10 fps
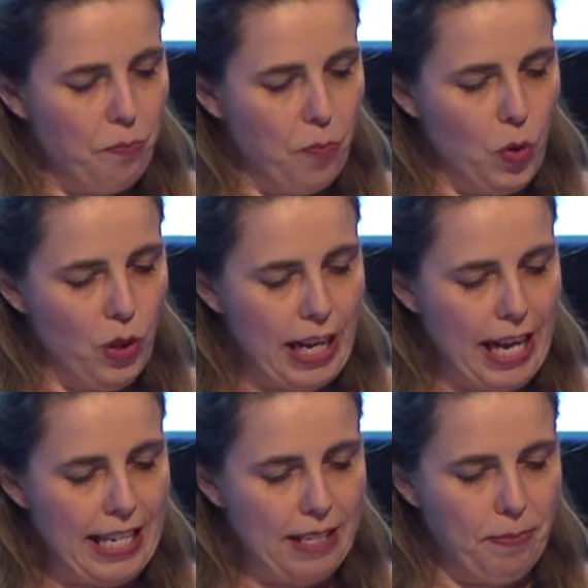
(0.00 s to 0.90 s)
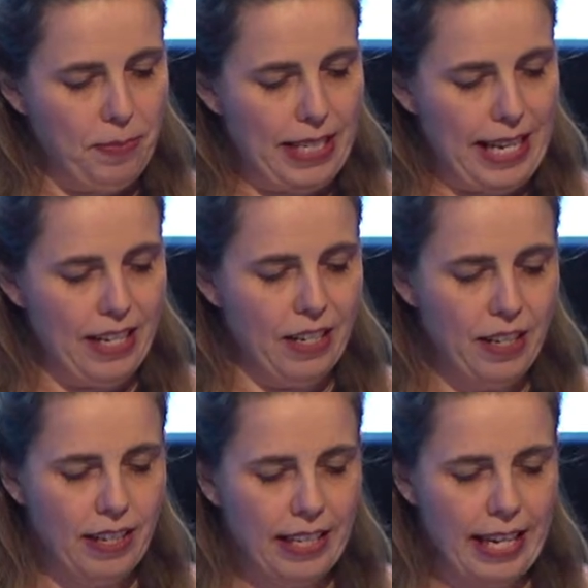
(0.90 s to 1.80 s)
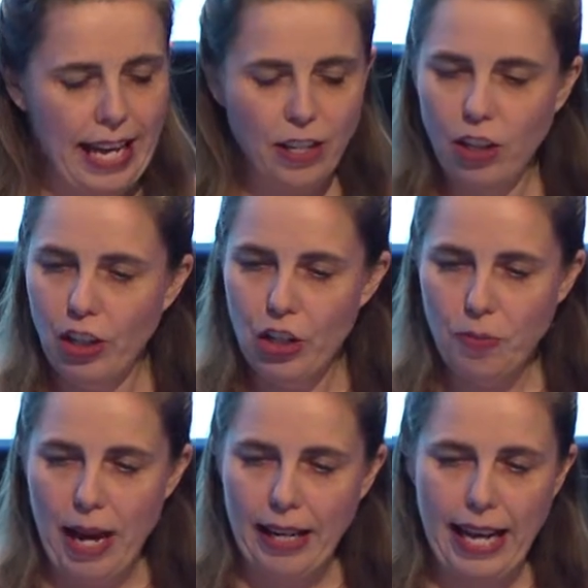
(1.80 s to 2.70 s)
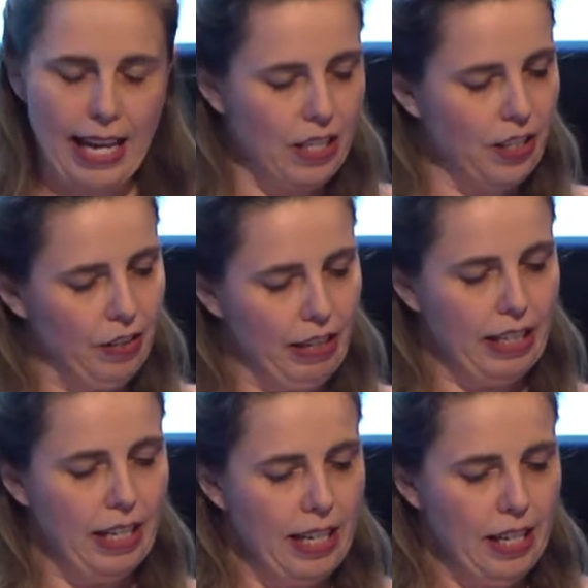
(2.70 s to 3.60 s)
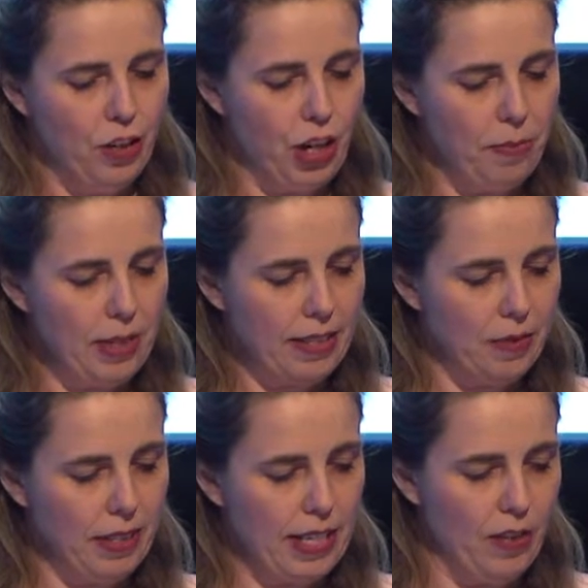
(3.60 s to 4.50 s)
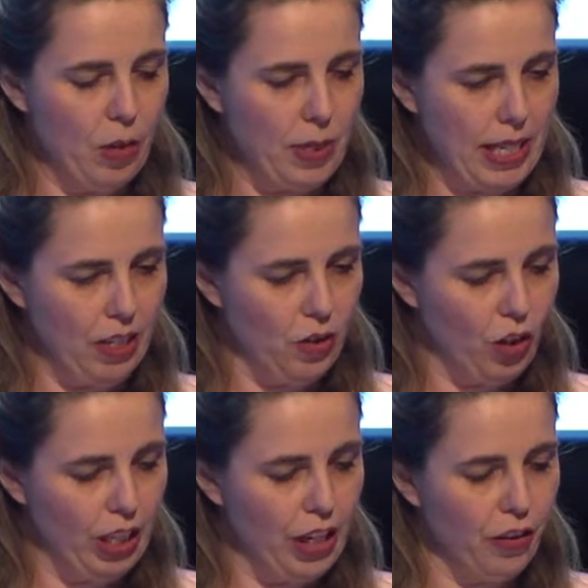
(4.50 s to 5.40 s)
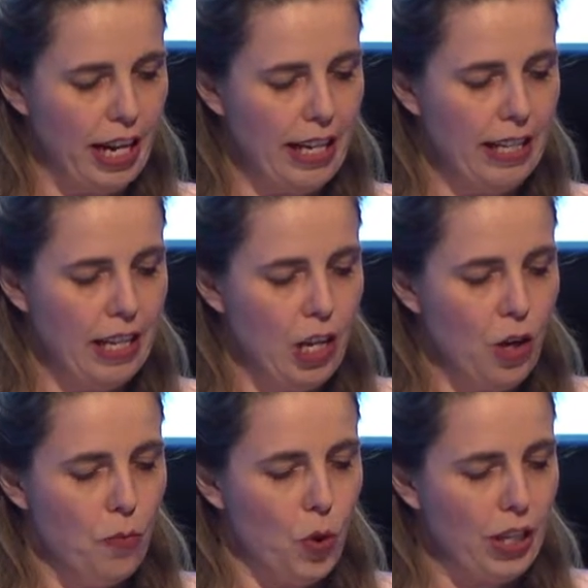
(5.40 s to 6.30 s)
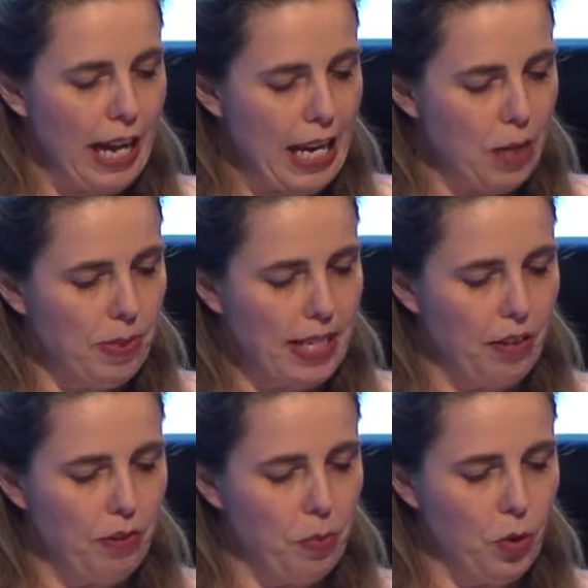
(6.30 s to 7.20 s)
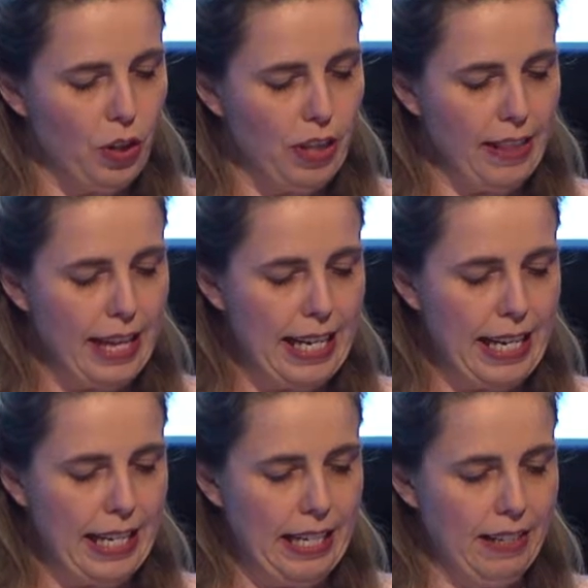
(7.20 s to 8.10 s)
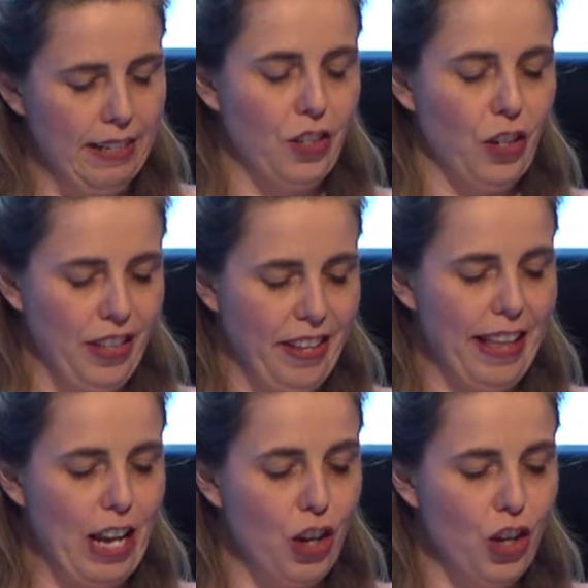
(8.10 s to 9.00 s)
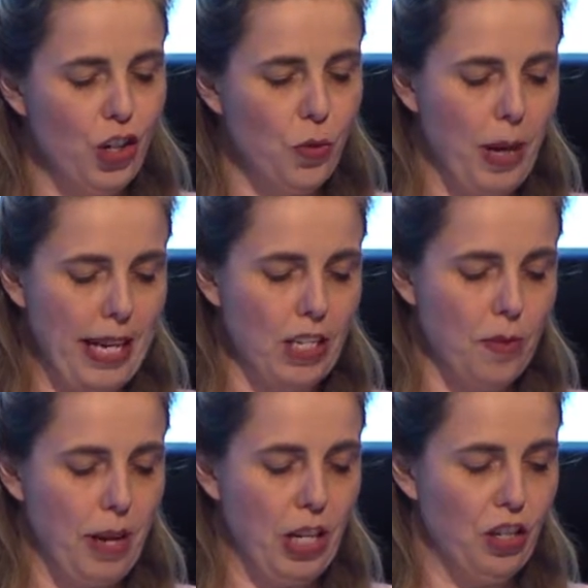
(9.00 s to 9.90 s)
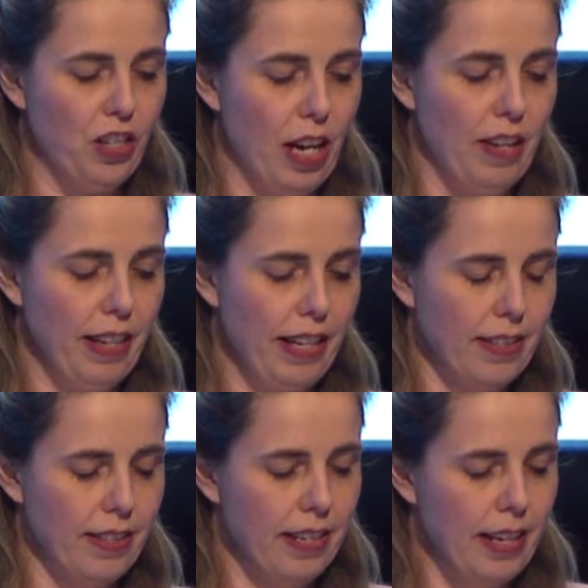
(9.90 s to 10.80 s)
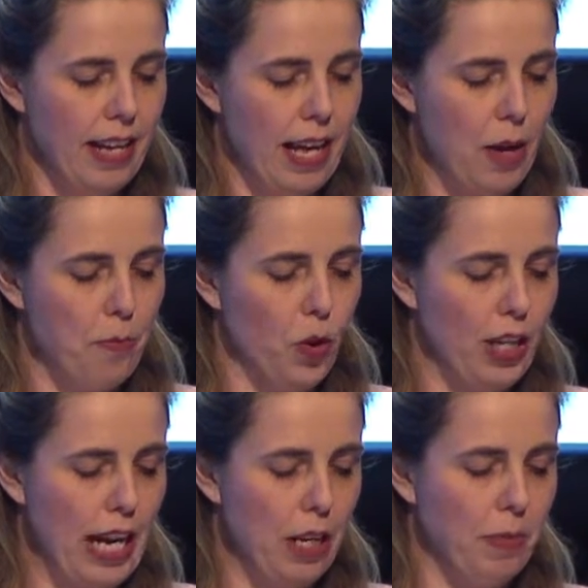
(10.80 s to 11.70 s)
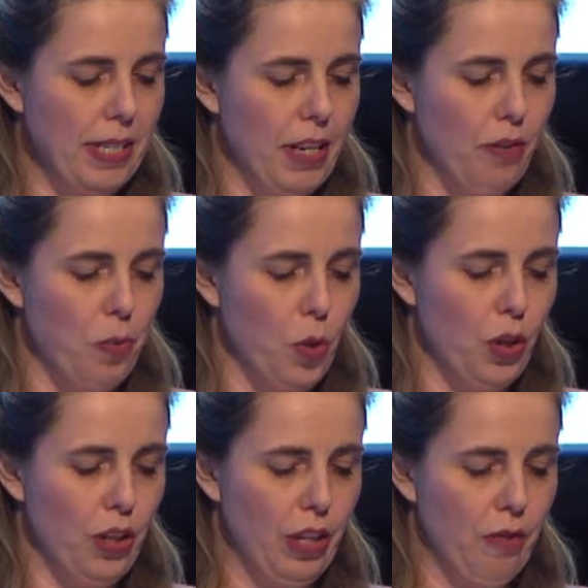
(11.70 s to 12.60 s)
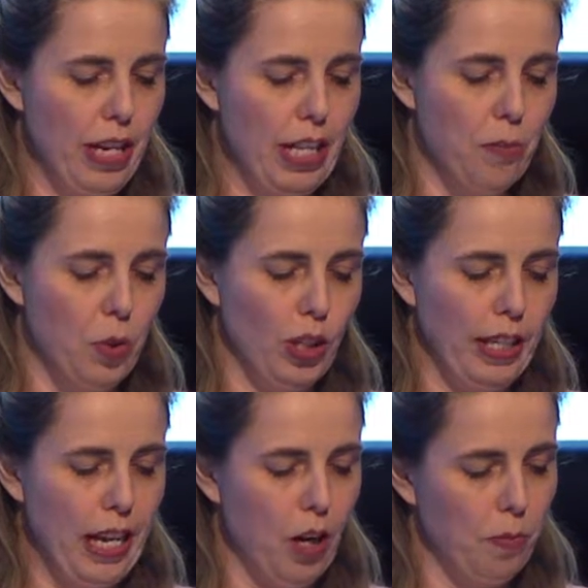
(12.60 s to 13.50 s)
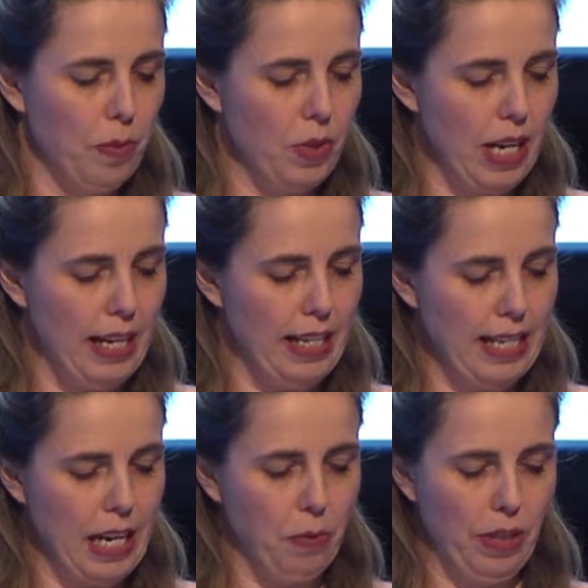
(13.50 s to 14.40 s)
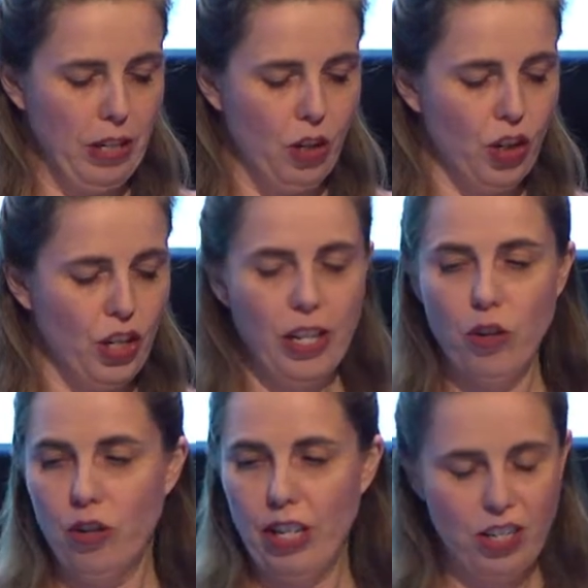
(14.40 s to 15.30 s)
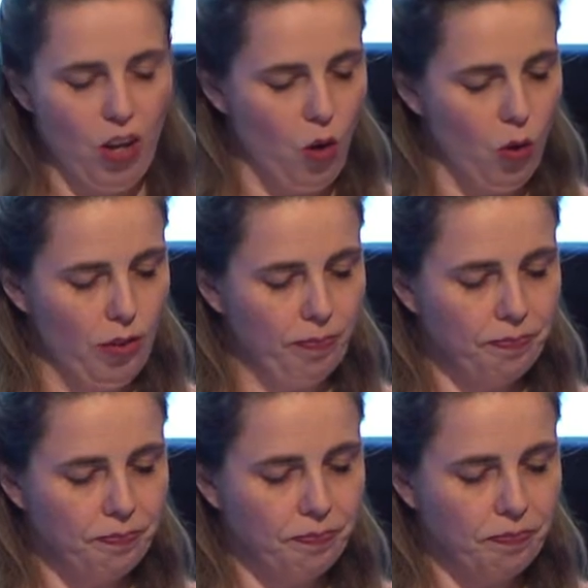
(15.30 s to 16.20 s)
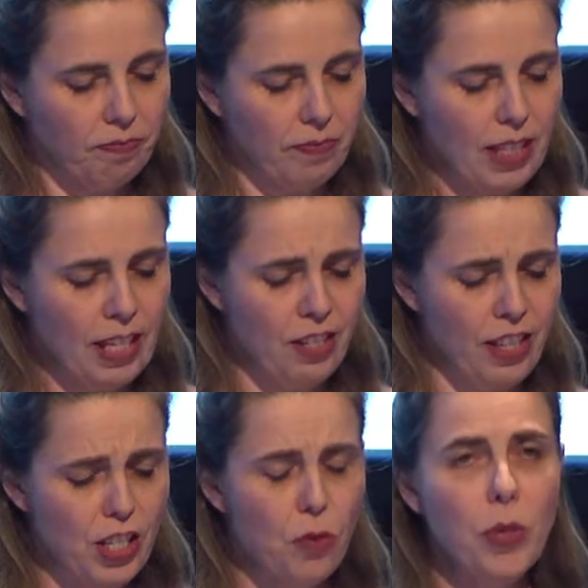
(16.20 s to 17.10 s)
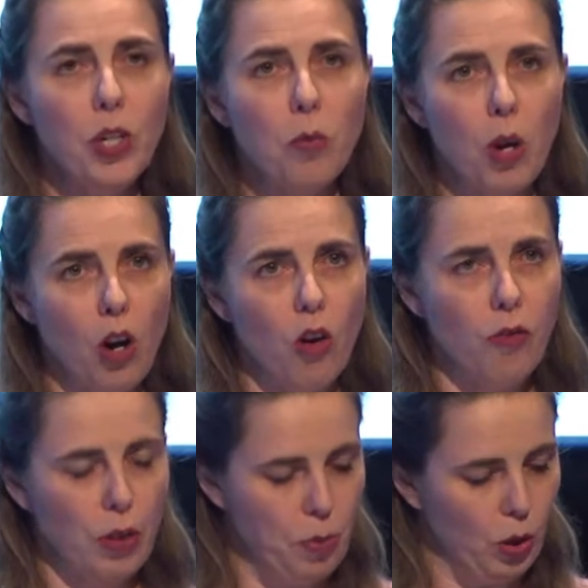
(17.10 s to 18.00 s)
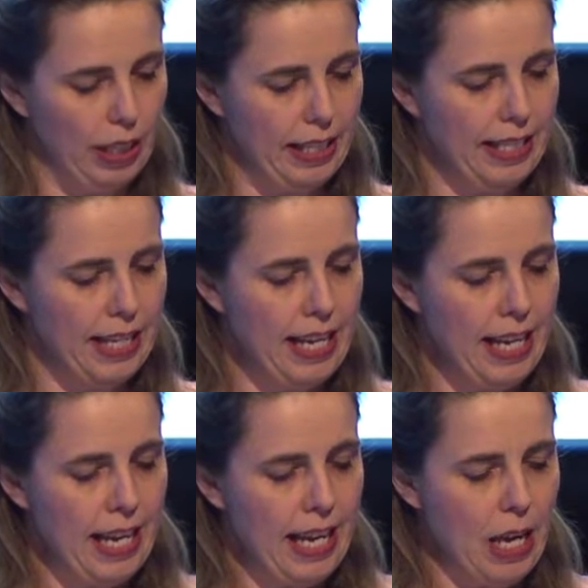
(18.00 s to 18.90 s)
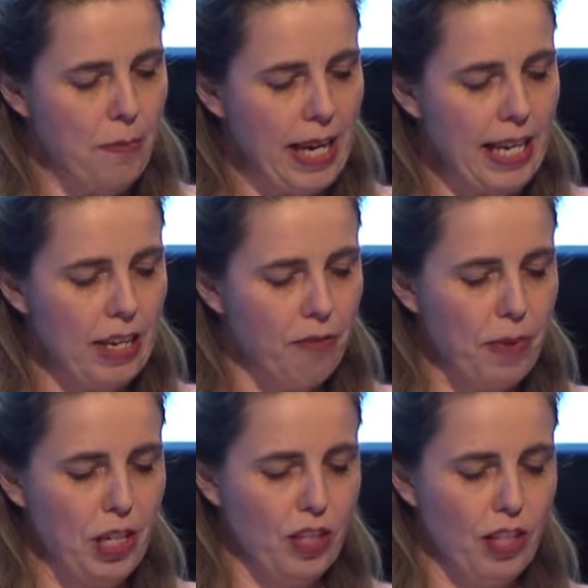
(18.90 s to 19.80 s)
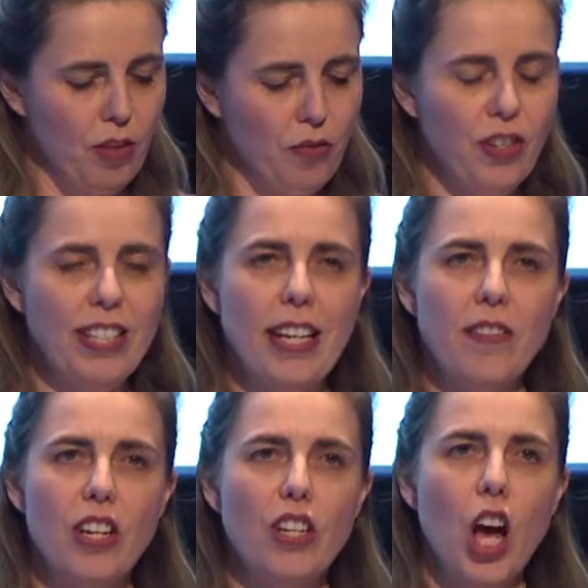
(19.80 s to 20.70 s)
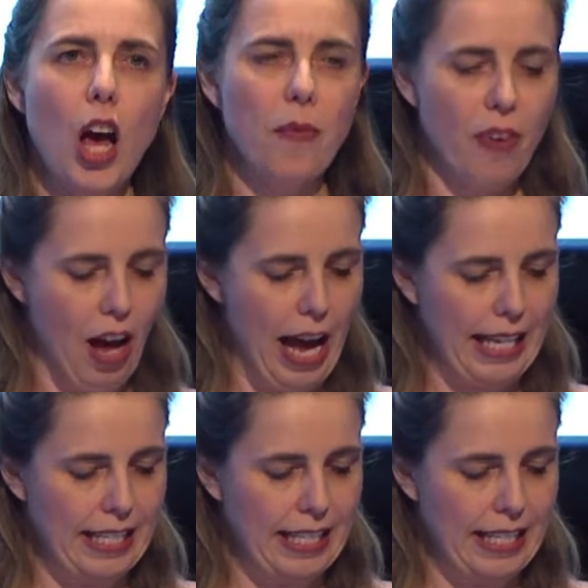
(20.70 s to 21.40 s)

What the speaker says: more than 80% gained knowledge about cancer and treatments, with 70% strongly agreeing. More than 80% reported that they learned ways to manage side effects, and more than 80% reported that reading the booklet helped them to understand what their doctor had already told them. So there's a real role for the booklets in making information that's often received at a time of high